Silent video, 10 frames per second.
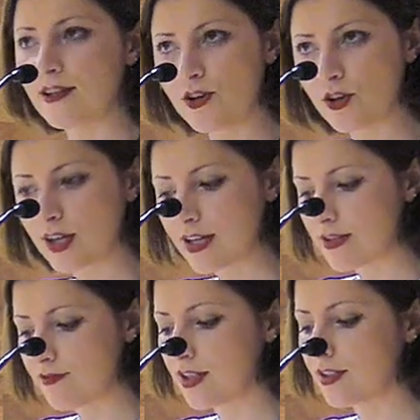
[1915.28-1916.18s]
in
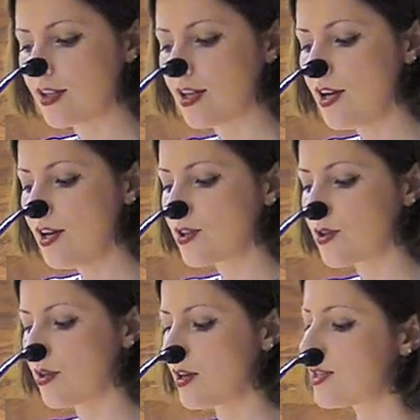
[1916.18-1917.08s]
Ukraine's victory
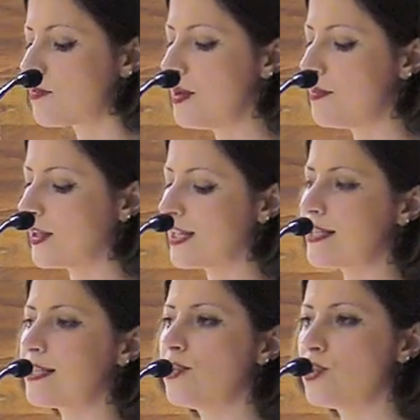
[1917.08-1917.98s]
so that its people can
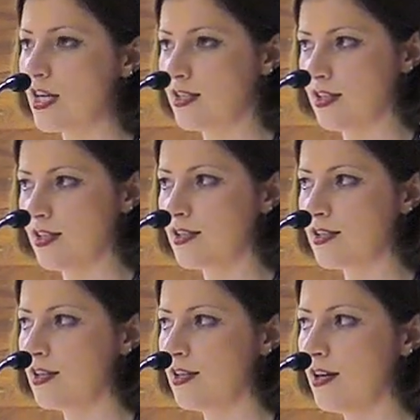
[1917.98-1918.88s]
see
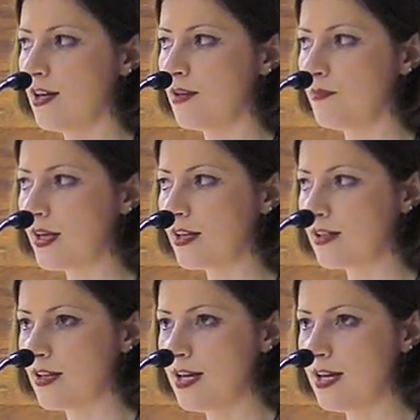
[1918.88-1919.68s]
justice and begin to